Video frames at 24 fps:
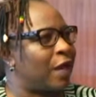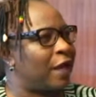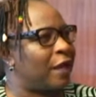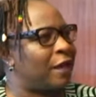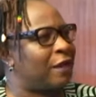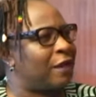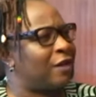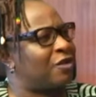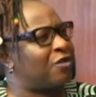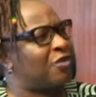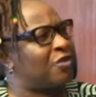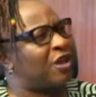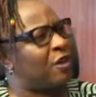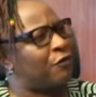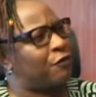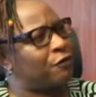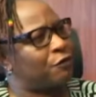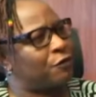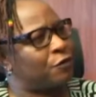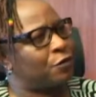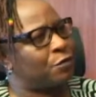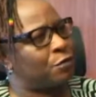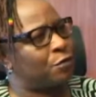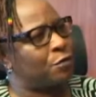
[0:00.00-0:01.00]
and you
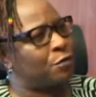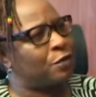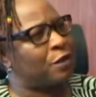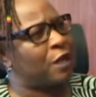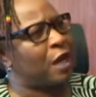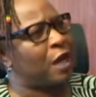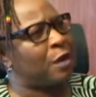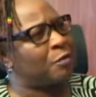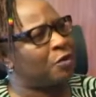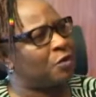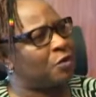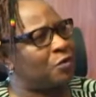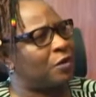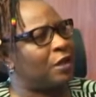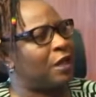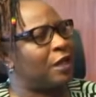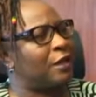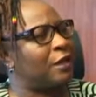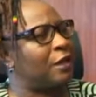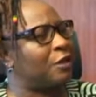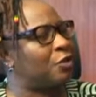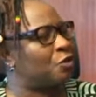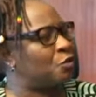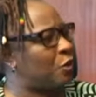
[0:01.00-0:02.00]
have to come
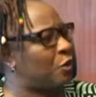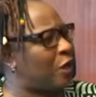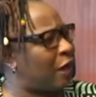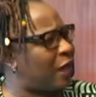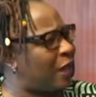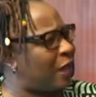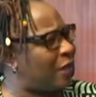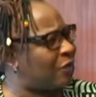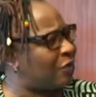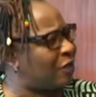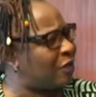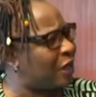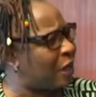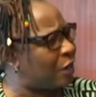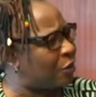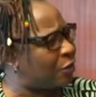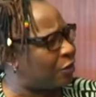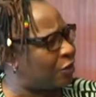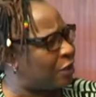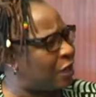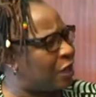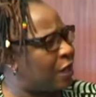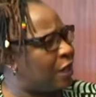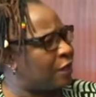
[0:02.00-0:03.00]
together to iron
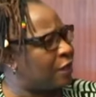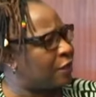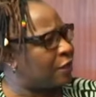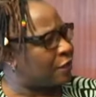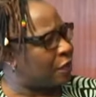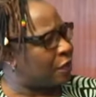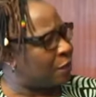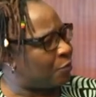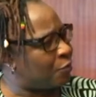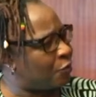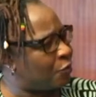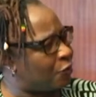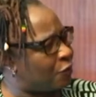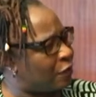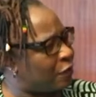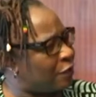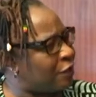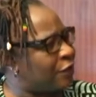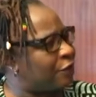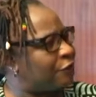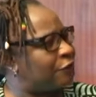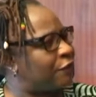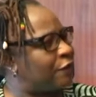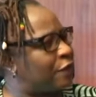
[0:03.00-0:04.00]
out some of
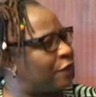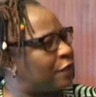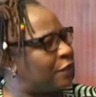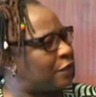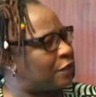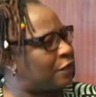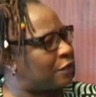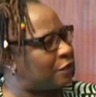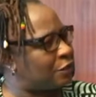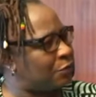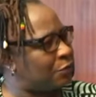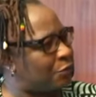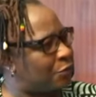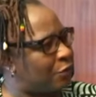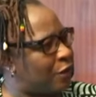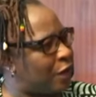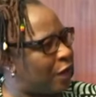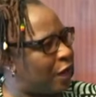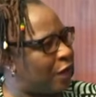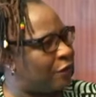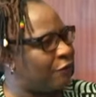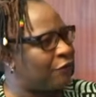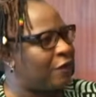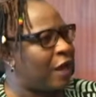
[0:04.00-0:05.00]
the differences you
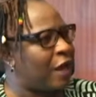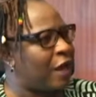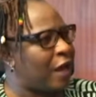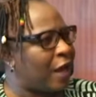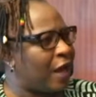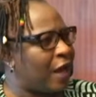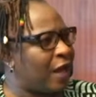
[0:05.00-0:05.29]
have.